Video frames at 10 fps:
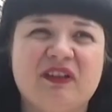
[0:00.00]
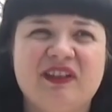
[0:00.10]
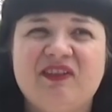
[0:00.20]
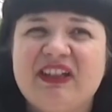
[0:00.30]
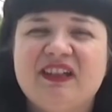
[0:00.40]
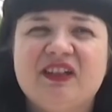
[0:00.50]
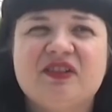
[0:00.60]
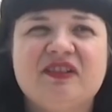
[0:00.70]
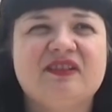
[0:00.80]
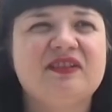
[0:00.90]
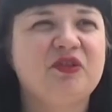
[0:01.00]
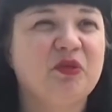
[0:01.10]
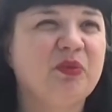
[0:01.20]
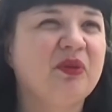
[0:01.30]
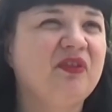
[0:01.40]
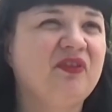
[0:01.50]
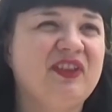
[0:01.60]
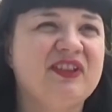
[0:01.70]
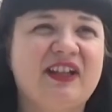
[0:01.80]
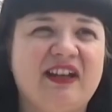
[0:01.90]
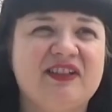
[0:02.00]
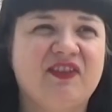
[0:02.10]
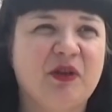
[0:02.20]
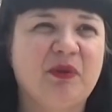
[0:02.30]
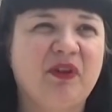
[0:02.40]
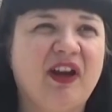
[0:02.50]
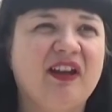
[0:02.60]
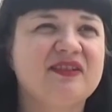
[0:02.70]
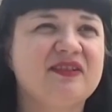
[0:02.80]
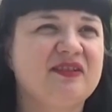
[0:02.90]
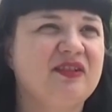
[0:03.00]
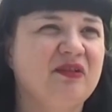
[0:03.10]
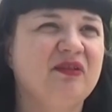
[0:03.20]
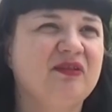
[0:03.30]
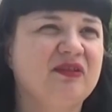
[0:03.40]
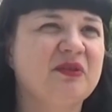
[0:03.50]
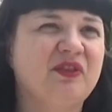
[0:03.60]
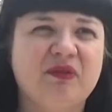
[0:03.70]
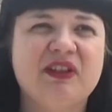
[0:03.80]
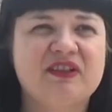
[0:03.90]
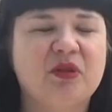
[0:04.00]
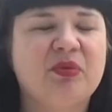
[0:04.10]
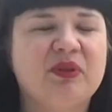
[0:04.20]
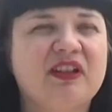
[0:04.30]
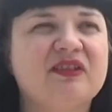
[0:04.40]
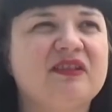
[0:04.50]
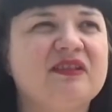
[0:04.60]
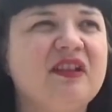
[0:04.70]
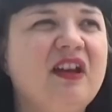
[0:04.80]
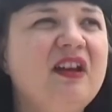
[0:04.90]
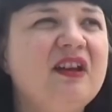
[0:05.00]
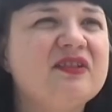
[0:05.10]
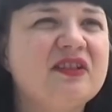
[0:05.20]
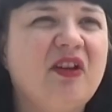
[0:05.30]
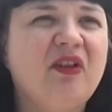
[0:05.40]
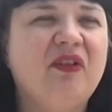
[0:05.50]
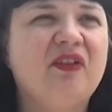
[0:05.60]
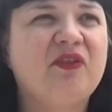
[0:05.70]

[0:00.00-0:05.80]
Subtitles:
living conditions, to improve the status of animal rights, to sort of increase their protections. So